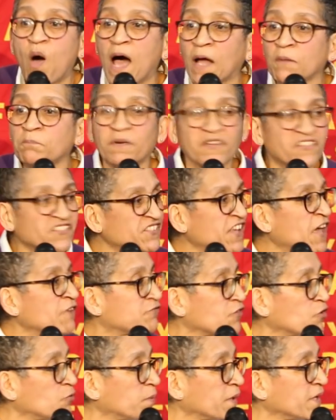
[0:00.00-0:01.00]
one but
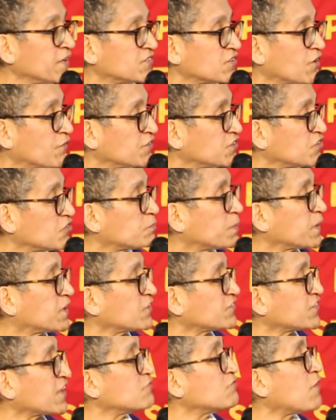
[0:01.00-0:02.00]
several police officers
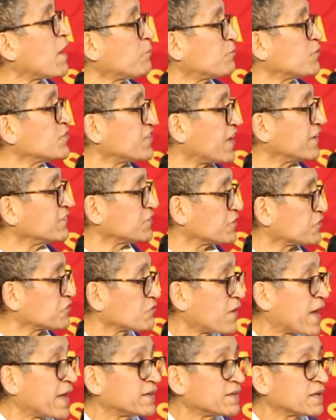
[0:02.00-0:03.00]
because they represent a
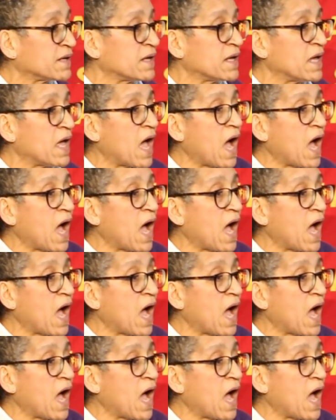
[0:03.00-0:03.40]
threat.